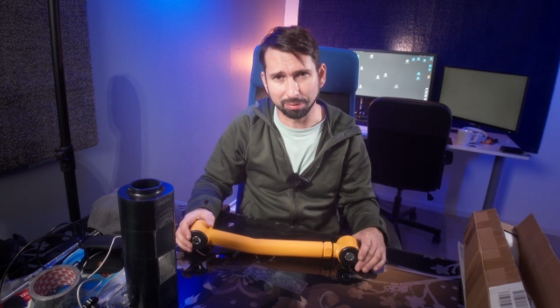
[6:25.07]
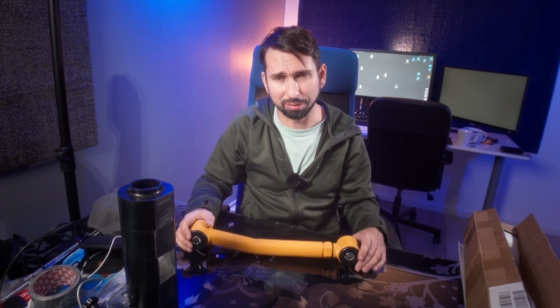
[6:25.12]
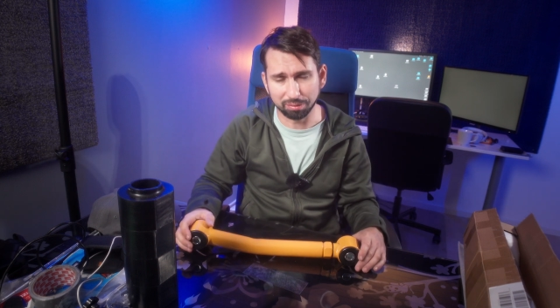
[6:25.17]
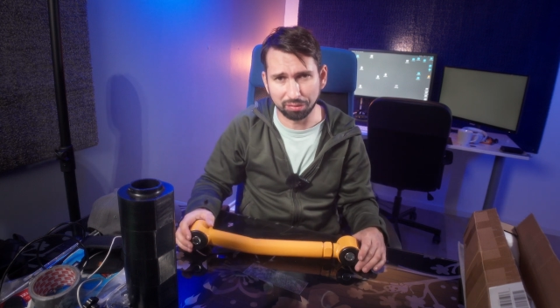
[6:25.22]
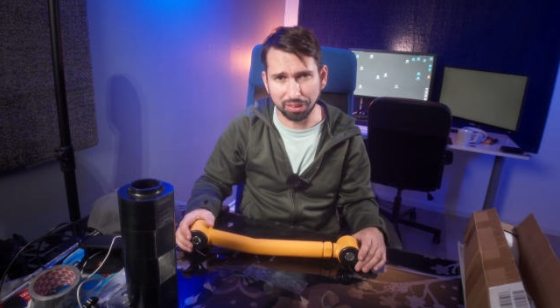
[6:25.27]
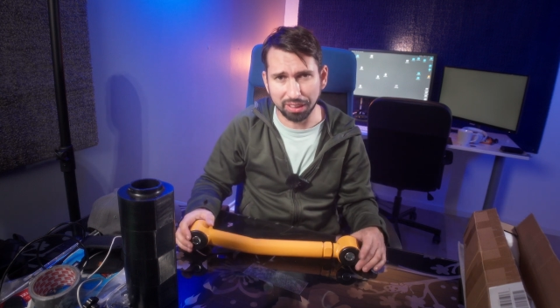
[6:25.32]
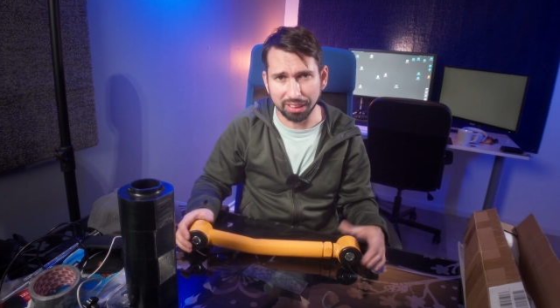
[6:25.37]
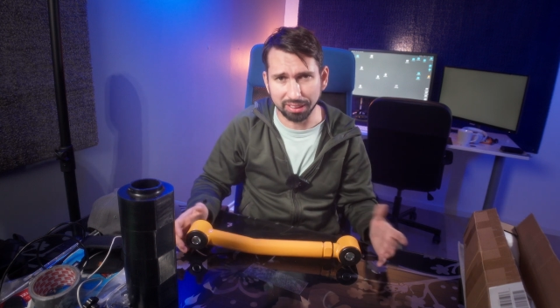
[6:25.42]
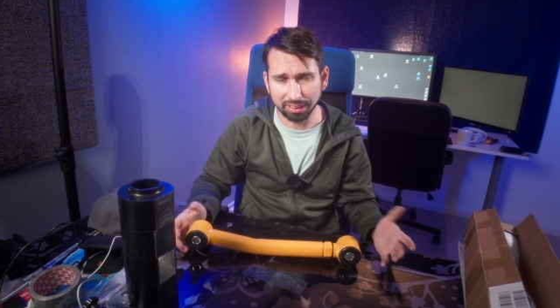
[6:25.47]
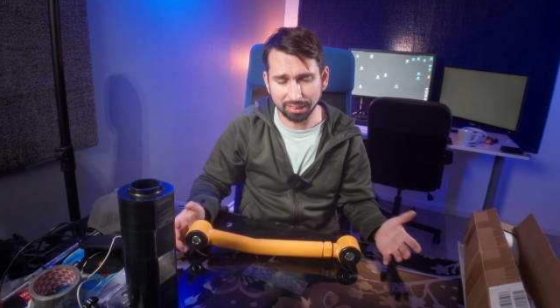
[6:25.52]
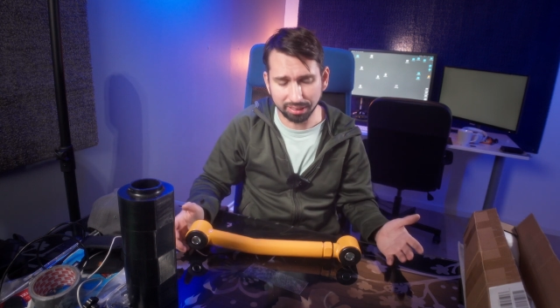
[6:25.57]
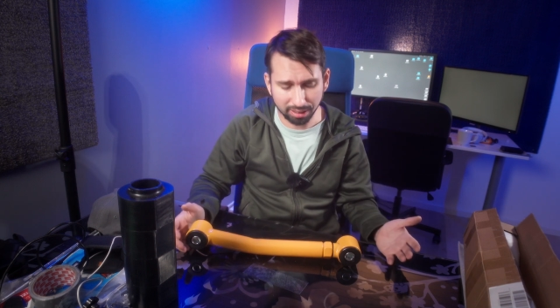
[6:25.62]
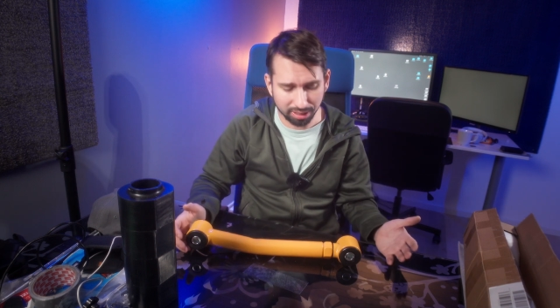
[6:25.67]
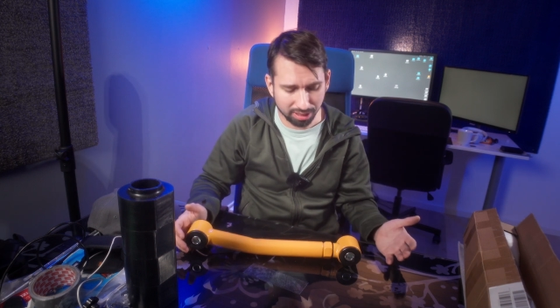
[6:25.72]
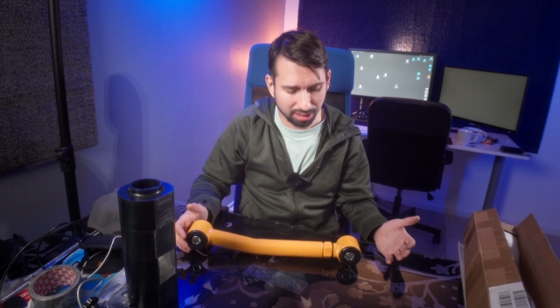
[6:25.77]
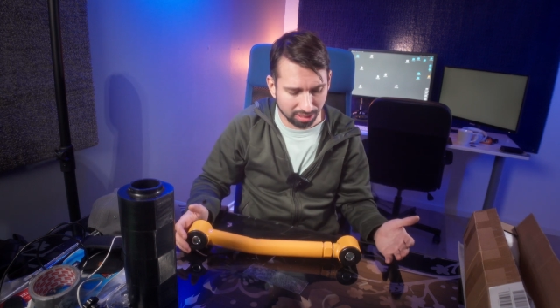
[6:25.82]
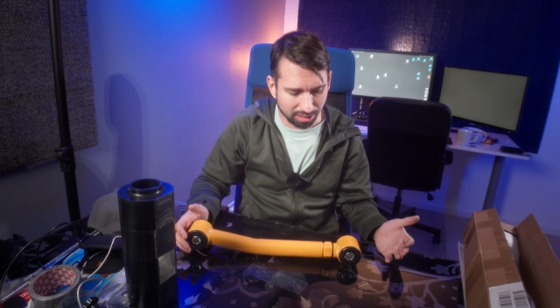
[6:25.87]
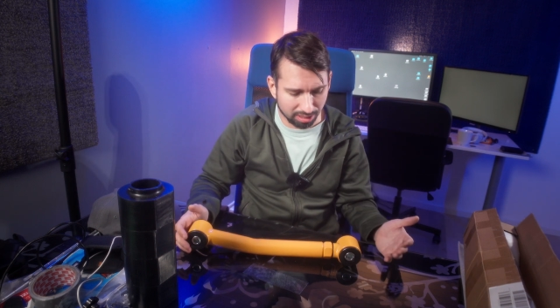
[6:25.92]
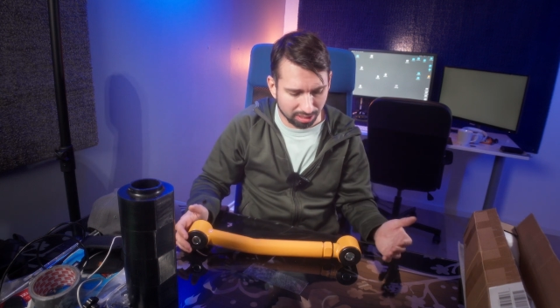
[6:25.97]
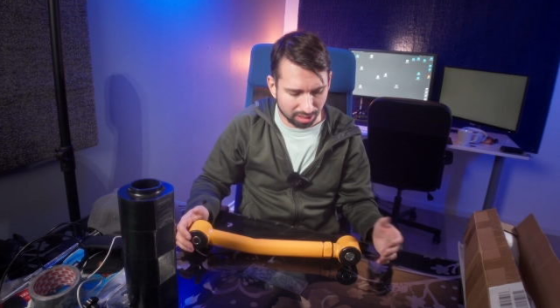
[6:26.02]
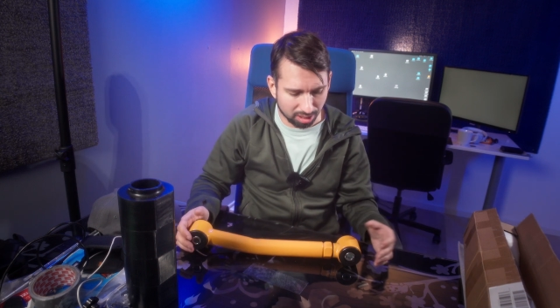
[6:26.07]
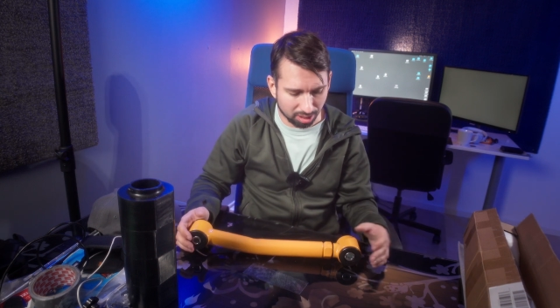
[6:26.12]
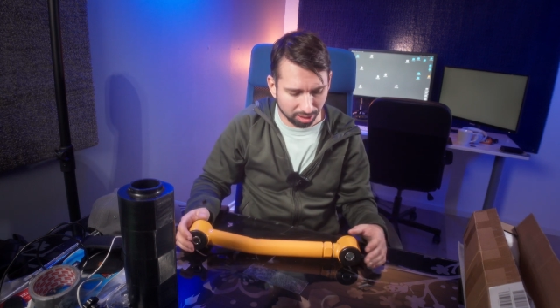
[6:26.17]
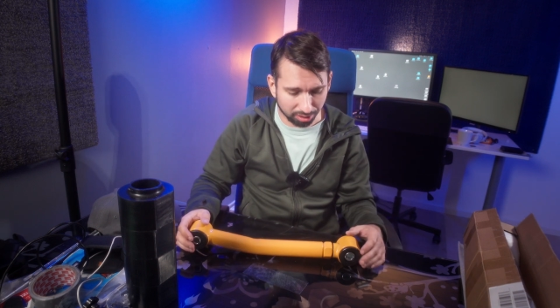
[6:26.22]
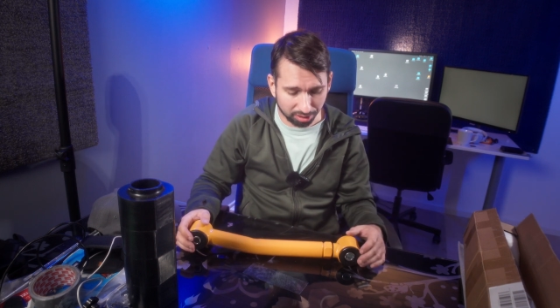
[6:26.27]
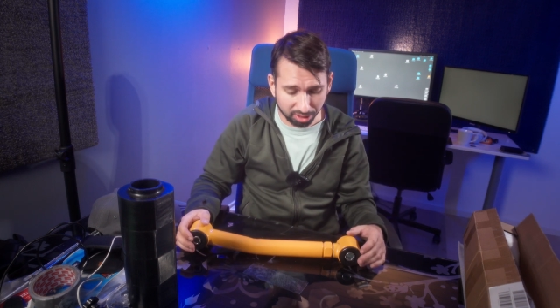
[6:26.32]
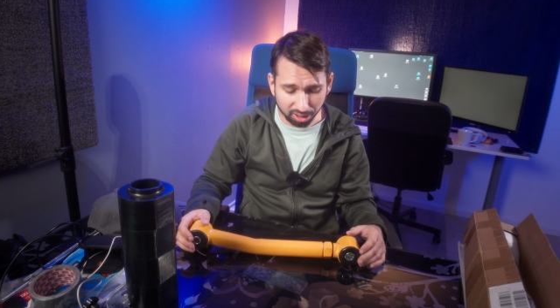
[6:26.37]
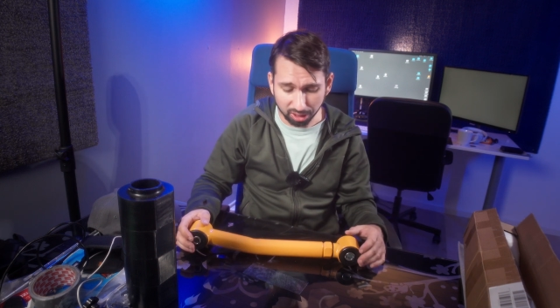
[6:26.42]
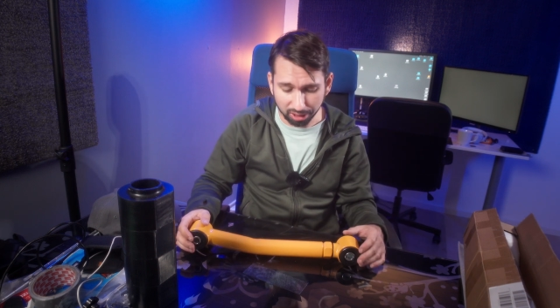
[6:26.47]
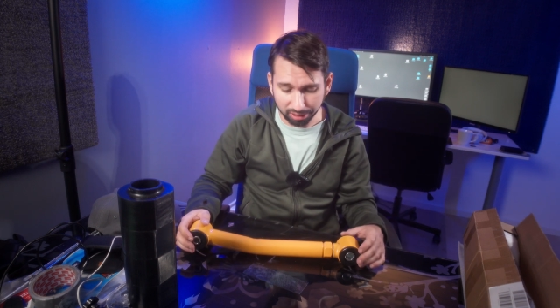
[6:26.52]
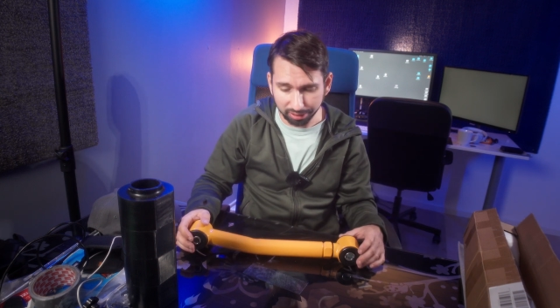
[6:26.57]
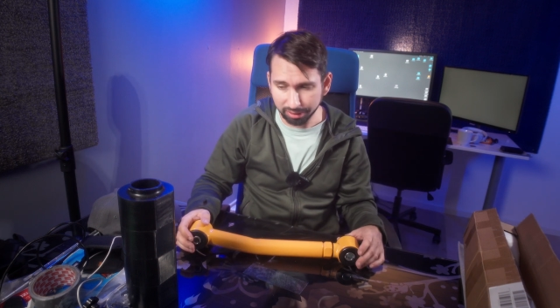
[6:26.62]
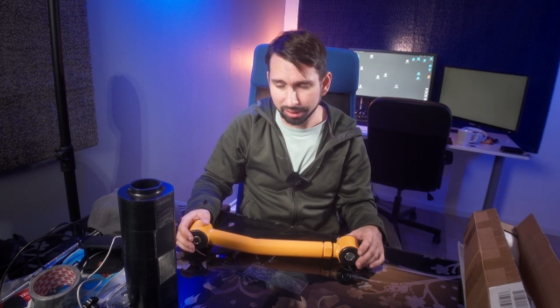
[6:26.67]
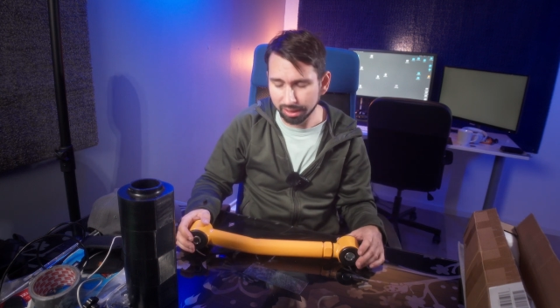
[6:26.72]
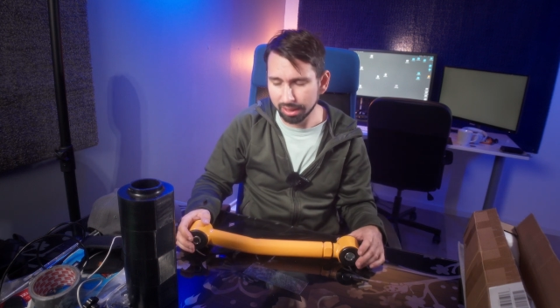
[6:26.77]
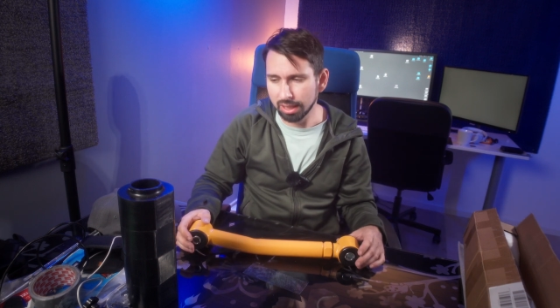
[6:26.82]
thing on the car.